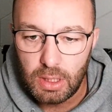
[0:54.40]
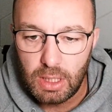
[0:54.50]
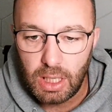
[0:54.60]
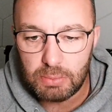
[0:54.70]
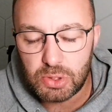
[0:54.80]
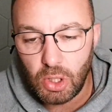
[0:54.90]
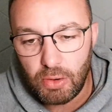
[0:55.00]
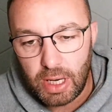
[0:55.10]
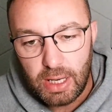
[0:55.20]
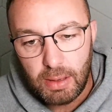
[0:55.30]
I'm
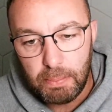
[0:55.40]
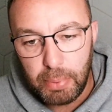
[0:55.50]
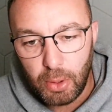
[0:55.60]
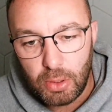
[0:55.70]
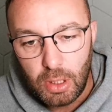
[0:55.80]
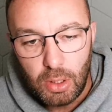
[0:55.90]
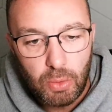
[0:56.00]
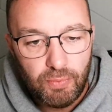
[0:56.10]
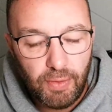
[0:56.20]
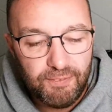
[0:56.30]
sorry, but
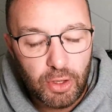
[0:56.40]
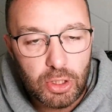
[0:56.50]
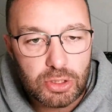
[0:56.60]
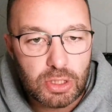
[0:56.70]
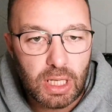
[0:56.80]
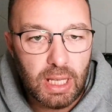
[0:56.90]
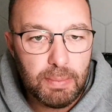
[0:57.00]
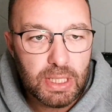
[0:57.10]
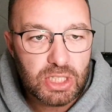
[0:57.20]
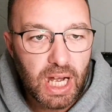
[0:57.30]
the first
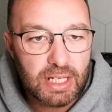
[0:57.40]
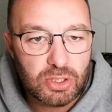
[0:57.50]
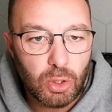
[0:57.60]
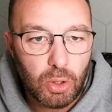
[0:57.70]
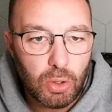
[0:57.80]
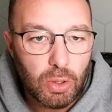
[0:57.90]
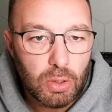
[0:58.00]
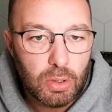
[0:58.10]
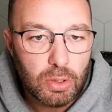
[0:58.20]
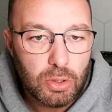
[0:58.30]
image I saw,
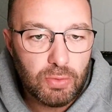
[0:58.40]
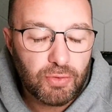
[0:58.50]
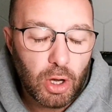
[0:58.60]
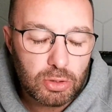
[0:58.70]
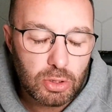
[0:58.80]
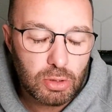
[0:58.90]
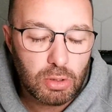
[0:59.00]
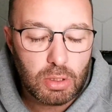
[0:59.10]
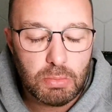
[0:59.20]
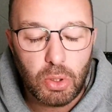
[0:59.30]
you've got to
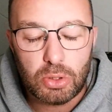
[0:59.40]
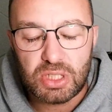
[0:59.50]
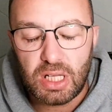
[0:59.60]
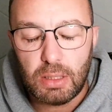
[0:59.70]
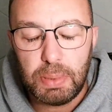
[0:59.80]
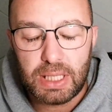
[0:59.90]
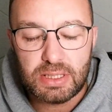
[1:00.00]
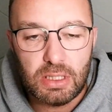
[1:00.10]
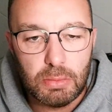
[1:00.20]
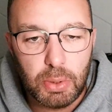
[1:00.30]
look at Mo Salah
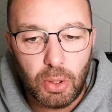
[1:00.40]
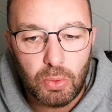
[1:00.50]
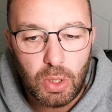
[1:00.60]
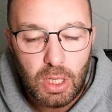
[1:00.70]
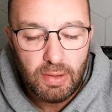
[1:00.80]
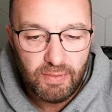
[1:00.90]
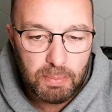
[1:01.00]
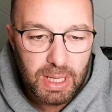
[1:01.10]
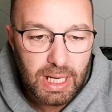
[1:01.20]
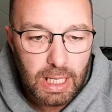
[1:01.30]
passing the ball. The
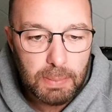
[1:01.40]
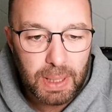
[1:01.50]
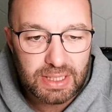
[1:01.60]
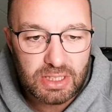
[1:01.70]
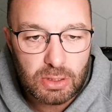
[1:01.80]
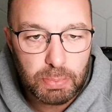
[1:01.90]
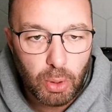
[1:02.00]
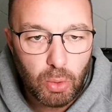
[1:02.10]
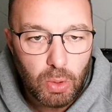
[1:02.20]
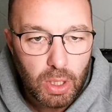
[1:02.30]
minute he passes the
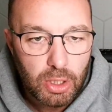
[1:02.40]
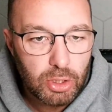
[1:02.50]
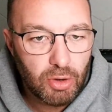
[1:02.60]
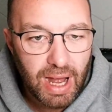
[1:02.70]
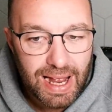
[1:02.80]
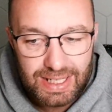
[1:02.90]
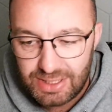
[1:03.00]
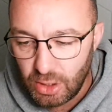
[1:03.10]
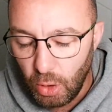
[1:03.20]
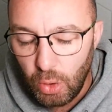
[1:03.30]
ball, your eye
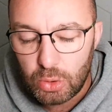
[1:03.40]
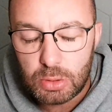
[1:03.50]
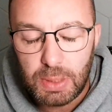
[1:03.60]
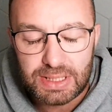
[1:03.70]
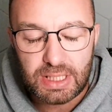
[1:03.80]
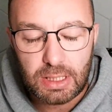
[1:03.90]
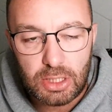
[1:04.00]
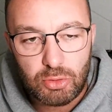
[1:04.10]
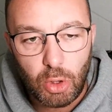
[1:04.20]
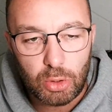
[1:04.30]
is automatically
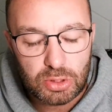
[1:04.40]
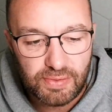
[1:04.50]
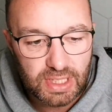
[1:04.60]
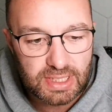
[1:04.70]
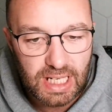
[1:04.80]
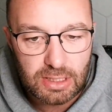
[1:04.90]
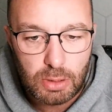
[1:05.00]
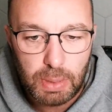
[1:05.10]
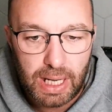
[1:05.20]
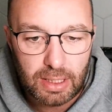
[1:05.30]
drawn to this
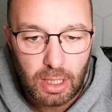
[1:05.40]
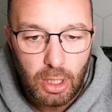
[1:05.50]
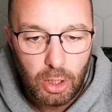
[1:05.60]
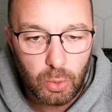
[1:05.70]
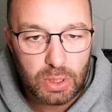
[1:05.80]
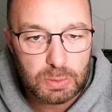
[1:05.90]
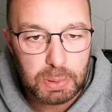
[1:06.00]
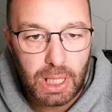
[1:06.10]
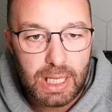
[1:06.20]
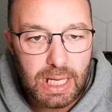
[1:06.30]
centre-back who is
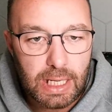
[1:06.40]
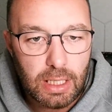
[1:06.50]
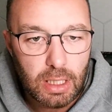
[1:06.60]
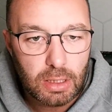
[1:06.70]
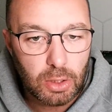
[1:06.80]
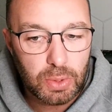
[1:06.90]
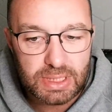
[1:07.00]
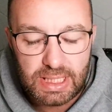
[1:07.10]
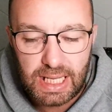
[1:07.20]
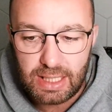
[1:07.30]
playing Luis
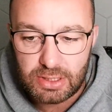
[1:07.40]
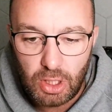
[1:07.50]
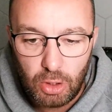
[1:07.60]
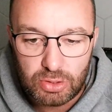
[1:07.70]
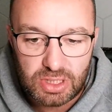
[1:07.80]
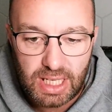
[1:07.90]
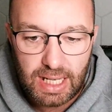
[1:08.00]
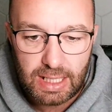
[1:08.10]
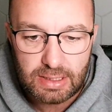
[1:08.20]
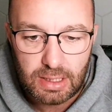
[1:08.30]
Diaz
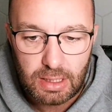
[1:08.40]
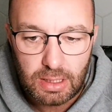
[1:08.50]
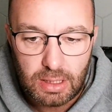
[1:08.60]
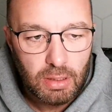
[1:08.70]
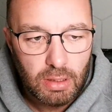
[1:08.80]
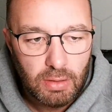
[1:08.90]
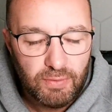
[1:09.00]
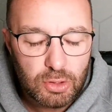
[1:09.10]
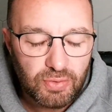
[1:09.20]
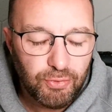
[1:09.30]
onside.
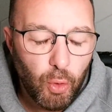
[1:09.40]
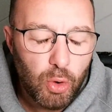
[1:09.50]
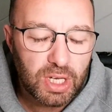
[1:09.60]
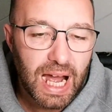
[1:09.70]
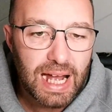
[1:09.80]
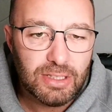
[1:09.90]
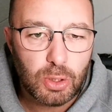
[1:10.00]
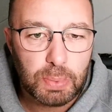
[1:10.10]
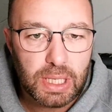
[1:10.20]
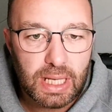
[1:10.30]
There's 4 guys
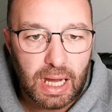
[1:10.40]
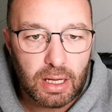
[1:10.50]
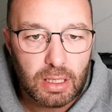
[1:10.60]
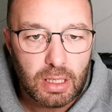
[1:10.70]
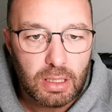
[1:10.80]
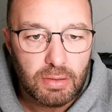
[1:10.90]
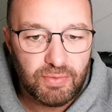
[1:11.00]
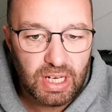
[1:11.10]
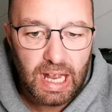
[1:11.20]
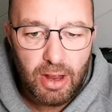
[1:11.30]
up in that
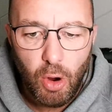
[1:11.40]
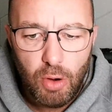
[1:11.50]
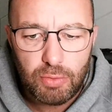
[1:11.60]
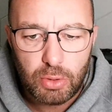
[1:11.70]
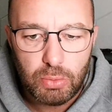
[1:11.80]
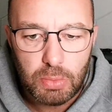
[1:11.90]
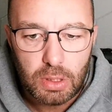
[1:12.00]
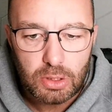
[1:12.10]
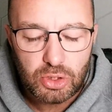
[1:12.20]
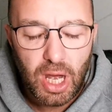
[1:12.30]
VAR room.
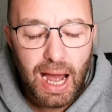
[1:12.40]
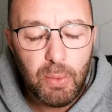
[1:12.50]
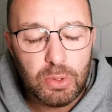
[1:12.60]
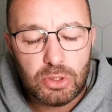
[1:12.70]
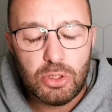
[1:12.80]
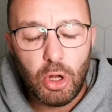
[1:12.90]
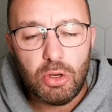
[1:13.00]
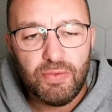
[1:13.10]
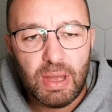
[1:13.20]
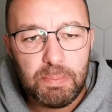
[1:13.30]
So how has none
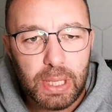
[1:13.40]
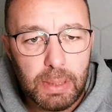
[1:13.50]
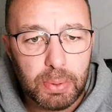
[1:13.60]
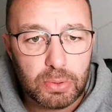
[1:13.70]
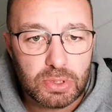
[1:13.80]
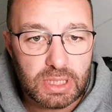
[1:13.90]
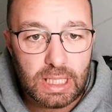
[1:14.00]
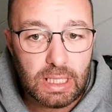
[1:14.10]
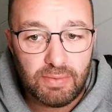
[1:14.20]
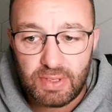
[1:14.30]
of them people
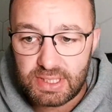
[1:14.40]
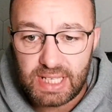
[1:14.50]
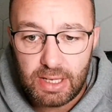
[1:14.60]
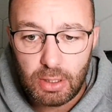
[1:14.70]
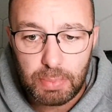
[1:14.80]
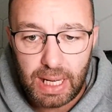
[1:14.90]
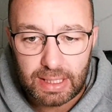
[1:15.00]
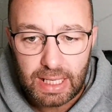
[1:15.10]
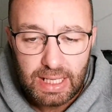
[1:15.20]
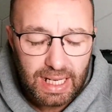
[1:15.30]
seen this
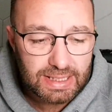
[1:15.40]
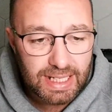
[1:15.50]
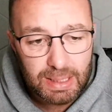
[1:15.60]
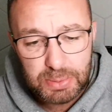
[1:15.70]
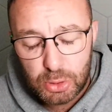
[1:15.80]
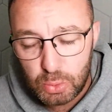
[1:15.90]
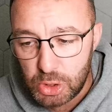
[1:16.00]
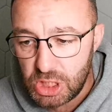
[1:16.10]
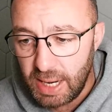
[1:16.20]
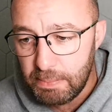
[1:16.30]
centre-back? It's an absolute
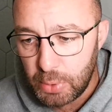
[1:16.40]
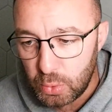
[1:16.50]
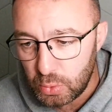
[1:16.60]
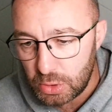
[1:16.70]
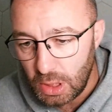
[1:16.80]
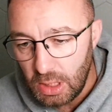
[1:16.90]
shambles.